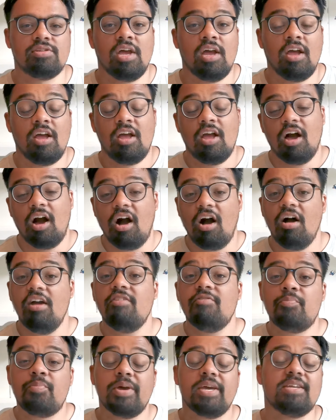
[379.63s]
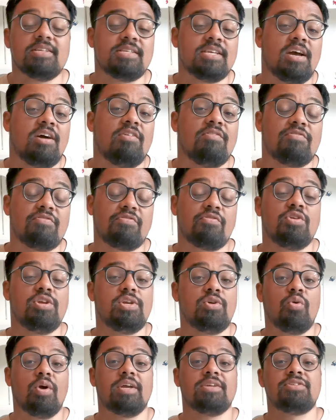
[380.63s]
questions. I've picked
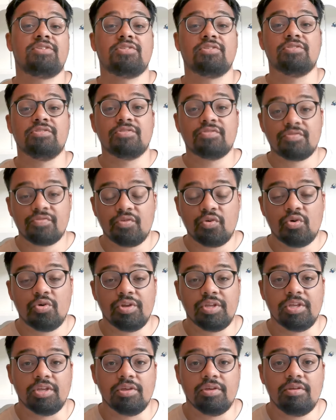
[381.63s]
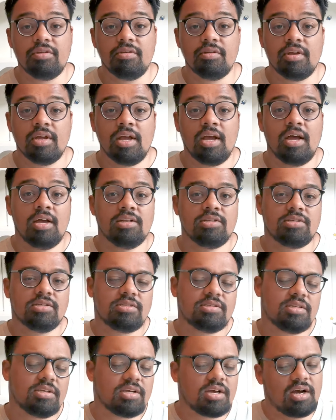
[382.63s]
out three questions for you
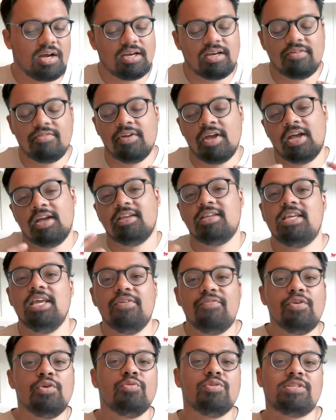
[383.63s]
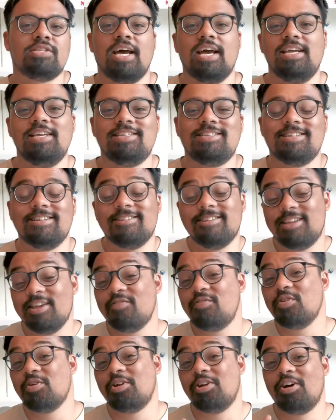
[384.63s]
just to kind of give you a
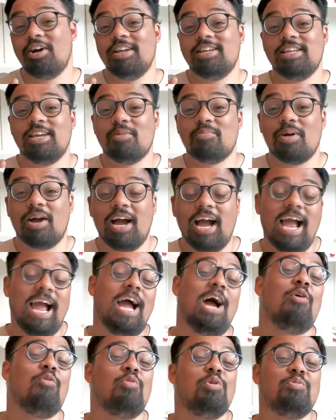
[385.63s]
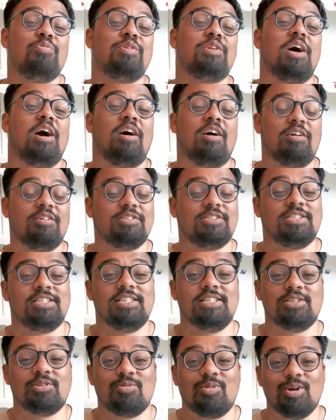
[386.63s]
taste and give you an idea about how we would
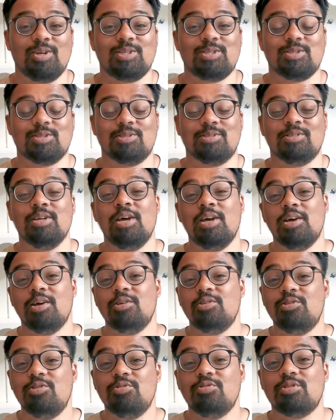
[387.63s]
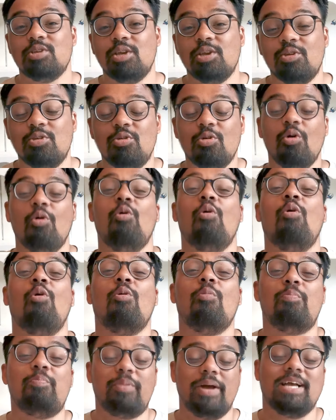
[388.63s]
answer these questions using
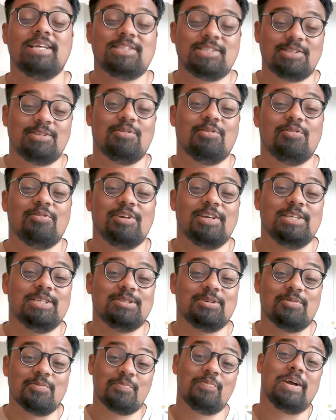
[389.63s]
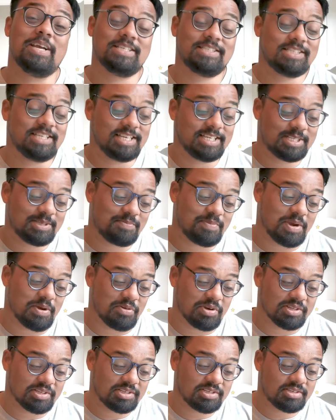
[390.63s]
your best stories or best
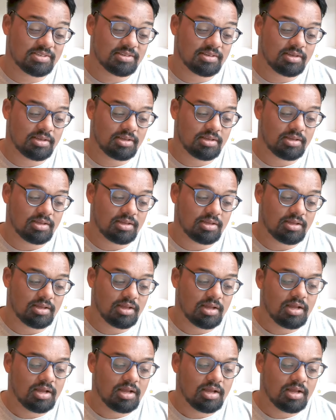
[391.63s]
experience.